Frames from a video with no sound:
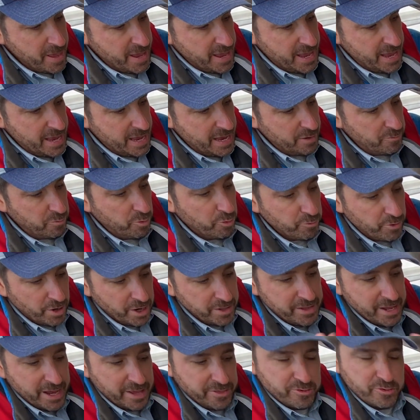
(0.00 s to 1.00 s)
And we'll run
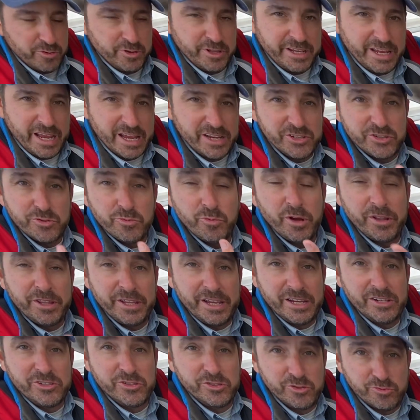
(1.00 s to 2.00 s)
that through the engine while the
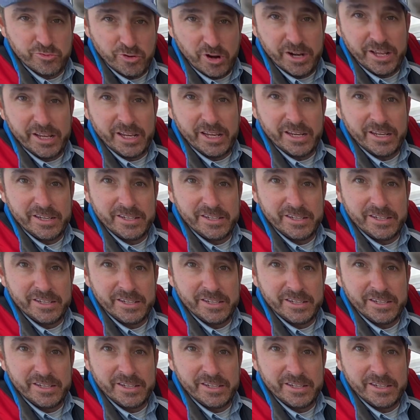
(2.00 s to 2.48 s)
engine's running it.